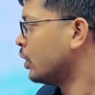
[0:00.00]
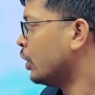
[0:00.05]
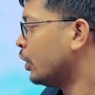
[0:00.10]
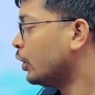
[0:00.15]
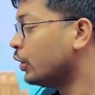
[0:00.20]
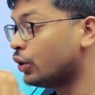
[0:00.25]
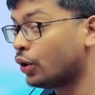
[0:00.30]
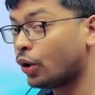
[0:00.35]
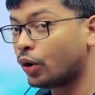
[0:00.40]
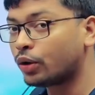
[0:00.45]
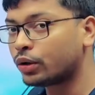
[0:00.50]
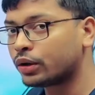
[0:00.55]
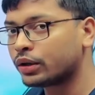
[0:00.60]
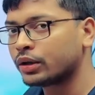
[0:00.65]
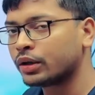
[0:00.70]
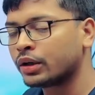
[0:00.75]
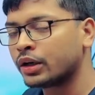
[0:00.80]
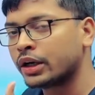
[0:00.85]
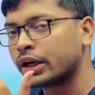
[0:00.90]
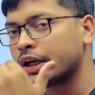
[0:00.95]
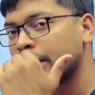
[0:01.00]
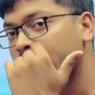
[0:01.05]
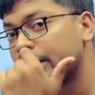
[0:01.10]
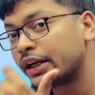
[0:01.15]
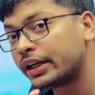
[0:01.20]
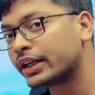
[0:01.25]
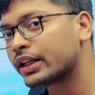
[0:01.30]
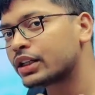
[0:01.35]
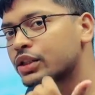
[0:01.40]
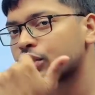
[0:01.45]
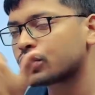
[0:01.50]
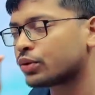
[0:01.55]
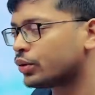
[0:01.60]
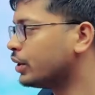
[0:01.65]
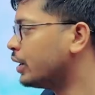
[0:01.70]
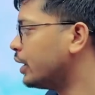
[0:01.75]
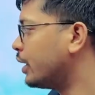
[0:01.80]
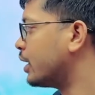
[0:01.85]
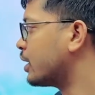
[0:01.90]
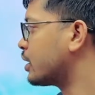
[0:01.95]
not interest on
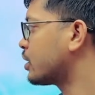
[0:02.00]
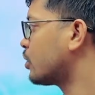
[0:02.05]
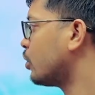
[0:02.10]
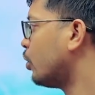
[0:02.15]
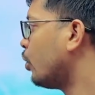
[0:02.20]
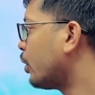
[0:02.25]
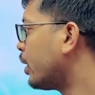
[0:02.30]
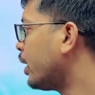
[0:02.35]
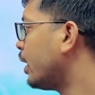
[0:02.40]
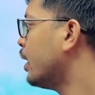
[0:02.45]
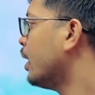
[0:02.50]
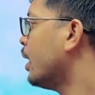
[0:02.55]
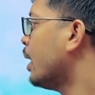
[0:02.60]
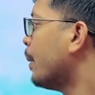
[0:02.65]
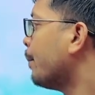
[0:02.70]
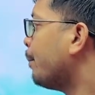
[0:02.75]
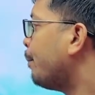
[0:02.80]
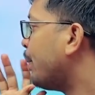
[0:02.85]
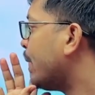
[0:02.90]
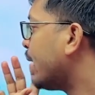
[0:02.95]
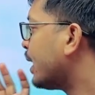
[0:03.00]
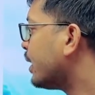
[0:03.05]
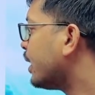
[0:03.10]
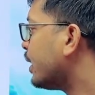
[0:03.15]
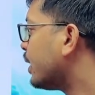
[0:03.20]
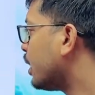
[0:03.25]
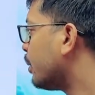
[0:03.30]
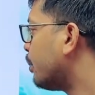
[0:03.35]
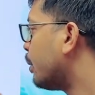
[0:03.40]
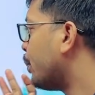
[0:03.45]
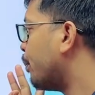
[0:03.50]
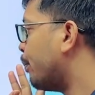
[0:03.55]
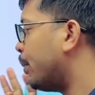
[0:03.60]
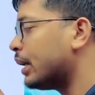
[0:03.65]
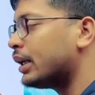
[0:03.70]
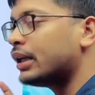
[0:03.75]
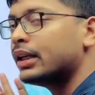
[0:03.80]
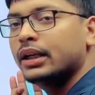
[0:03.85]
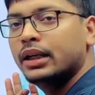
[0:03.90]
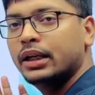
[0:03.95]
interest. Okay, predictable
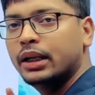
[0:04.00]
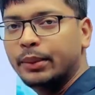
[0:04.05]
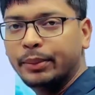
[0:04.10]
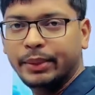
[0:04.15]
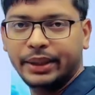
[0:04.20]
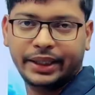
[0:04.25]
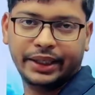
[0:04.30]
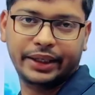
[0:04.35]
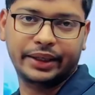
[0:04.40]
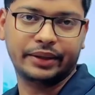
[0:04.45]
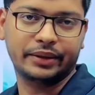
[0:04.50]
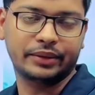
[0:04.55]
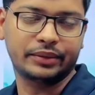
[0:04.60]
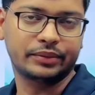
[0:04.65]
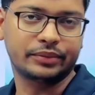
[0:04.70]
but limited.